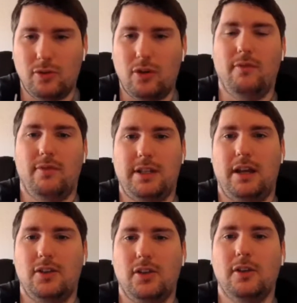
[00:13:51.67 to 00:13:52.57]

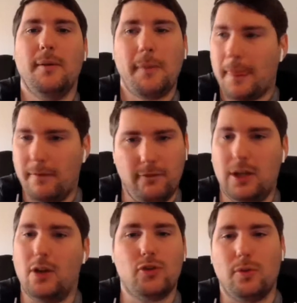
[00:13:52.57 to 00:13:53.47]
conversation, yeah. Hmm.
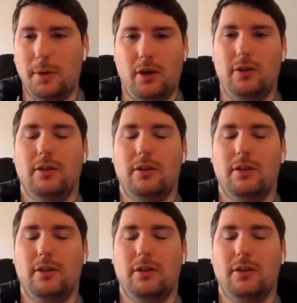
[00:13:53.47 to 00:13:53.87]
video should be on.